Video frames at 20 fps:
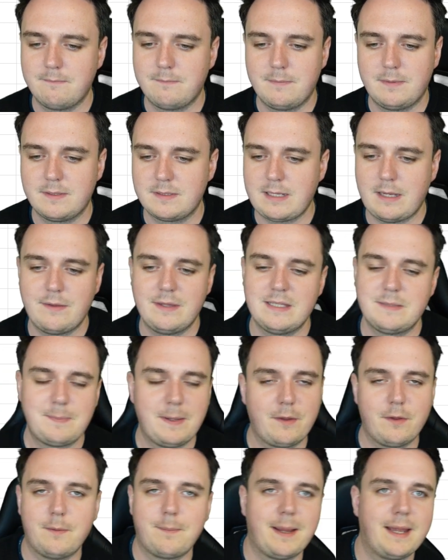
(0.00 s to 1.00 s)
That's how they
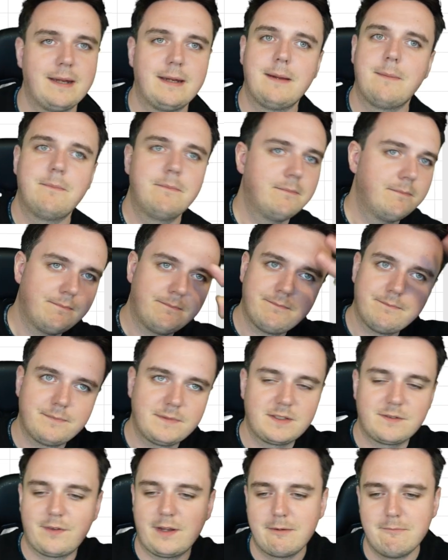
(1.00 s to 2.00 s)
spell their band name.
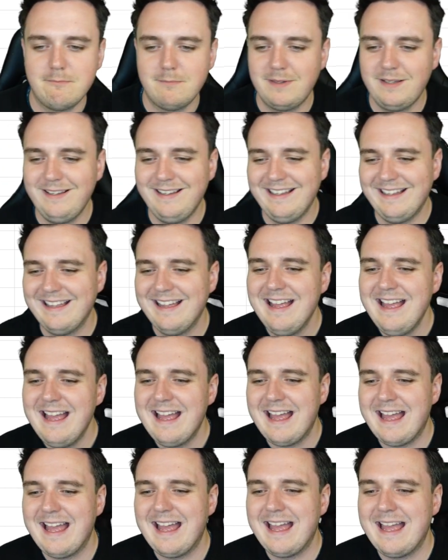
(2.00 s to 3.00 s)
It's
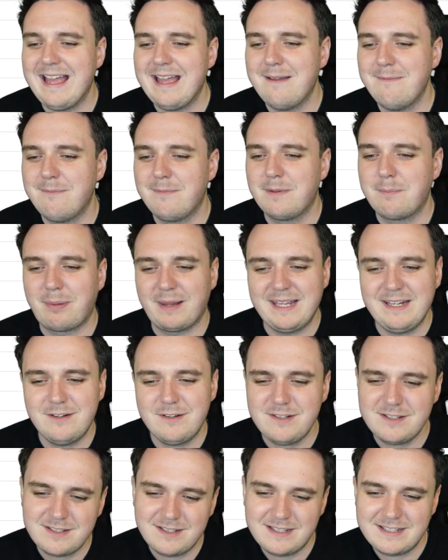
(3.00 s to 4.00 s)
fine.
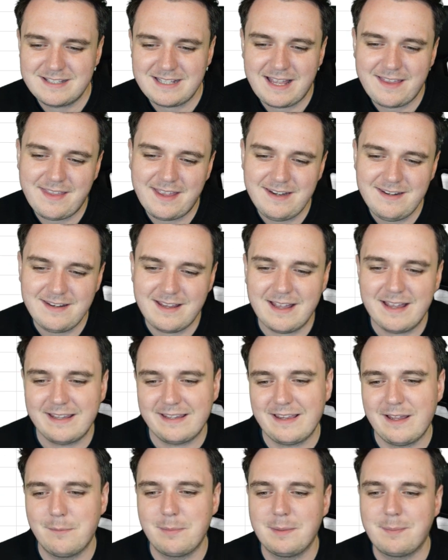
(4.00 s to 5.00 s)
Planers, is that then? I think
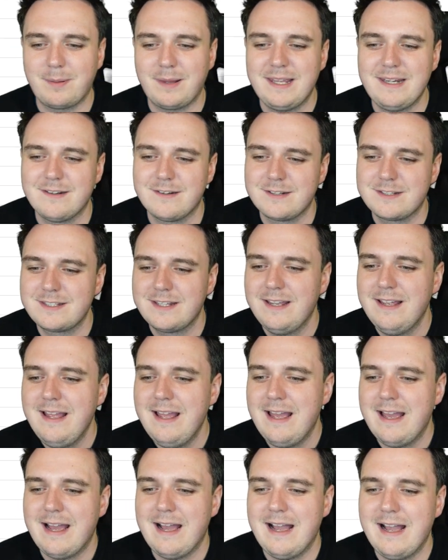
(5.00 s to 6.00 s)
that'll be Planers.
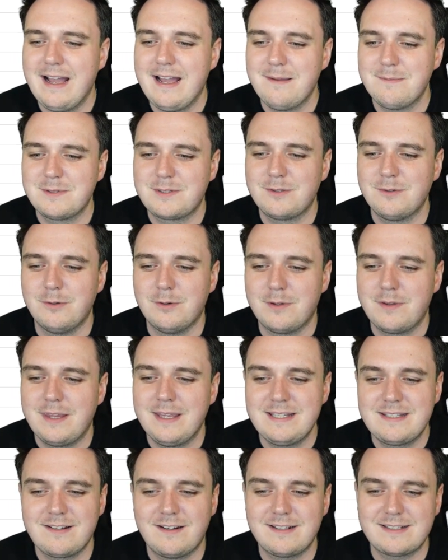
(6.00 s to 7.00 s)
So they
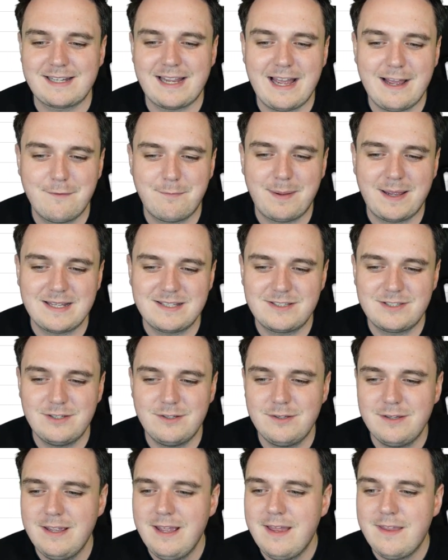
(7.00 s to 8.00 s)
start at
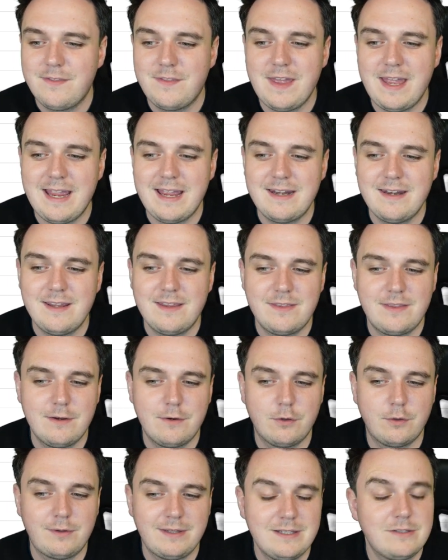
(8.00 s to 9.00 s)
2:30, then
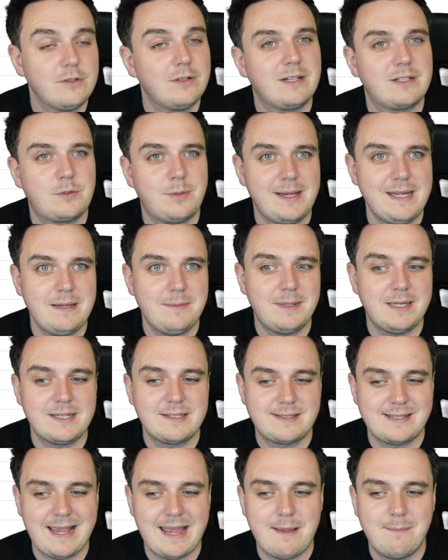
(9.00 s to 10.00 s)
they're only doing a 20 minute
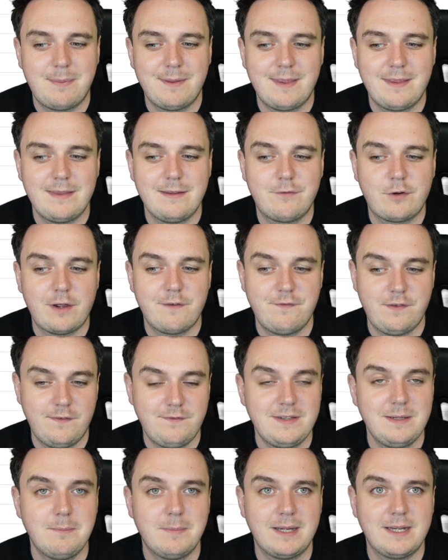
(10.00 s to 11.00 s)
set, but then they've got a
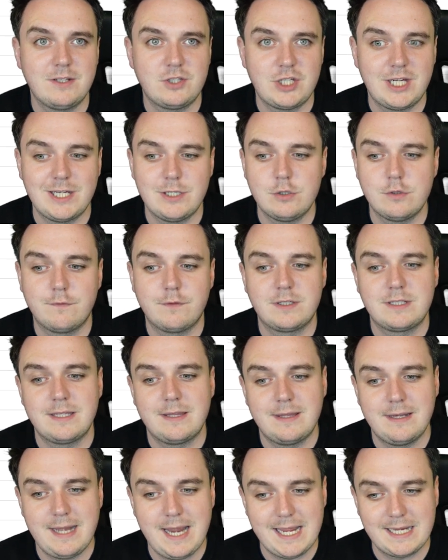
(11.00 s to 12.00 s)
15 minute changeover to
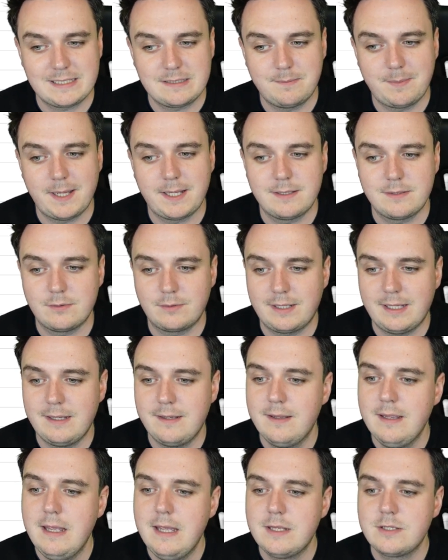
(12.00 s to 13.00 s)
the next band, okay?
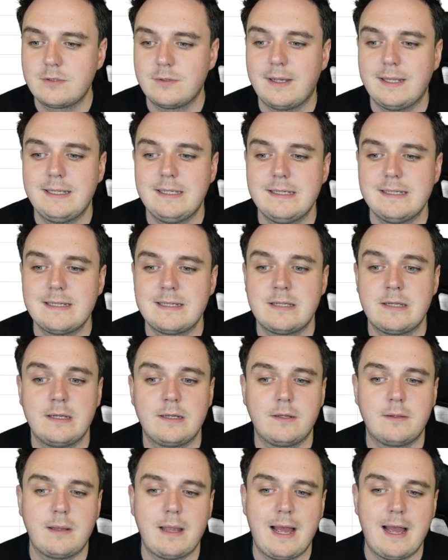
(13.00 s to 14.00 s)
So I needed
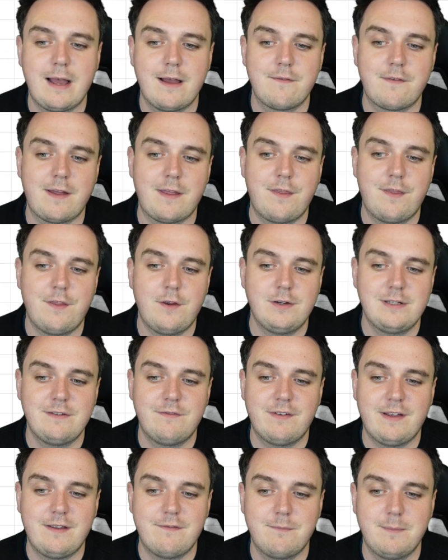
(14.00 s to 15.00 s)
to have a
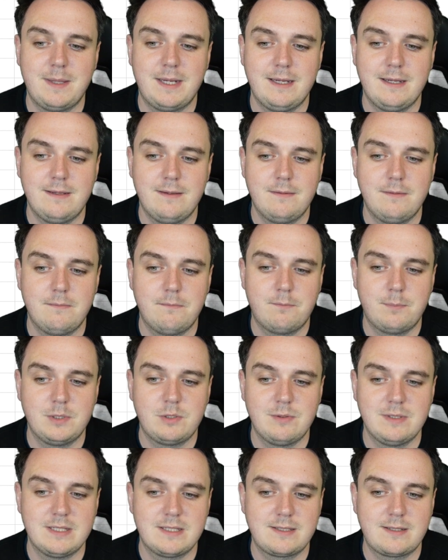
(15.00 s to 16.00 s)
35 minute
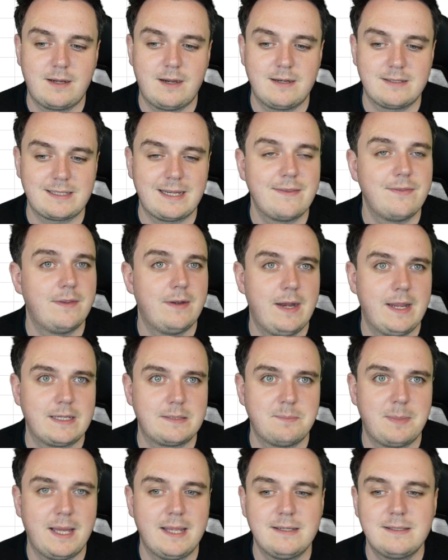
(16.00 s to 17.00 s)
between start and the
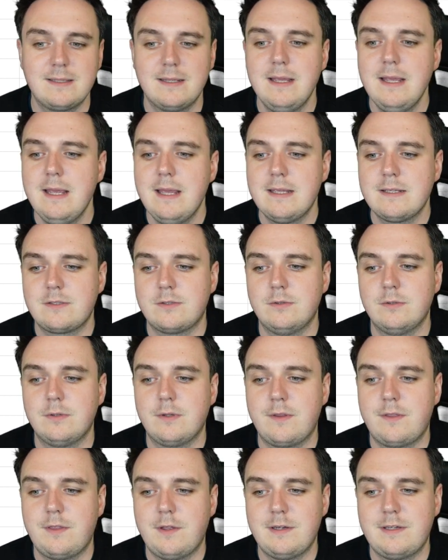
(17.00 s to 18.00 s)
next band. So
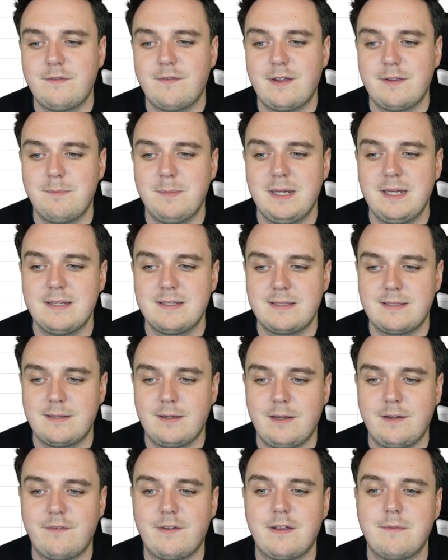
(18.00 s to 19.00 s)
35 minutes,
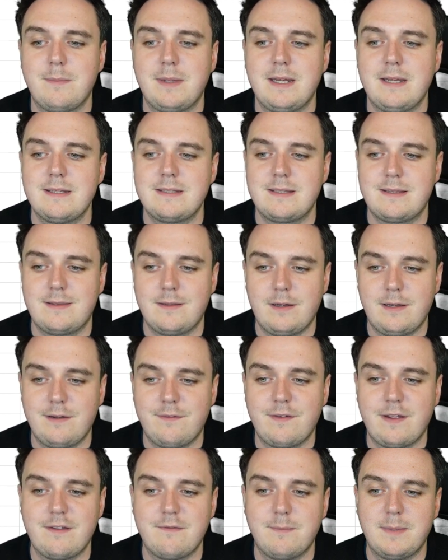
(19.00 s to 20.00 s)
35 minutes,
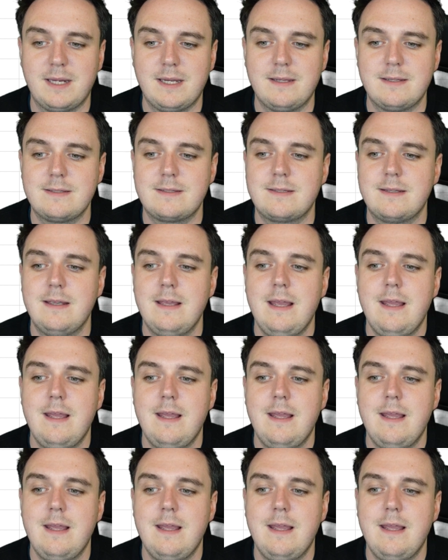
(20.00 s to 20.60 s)
35 minutes.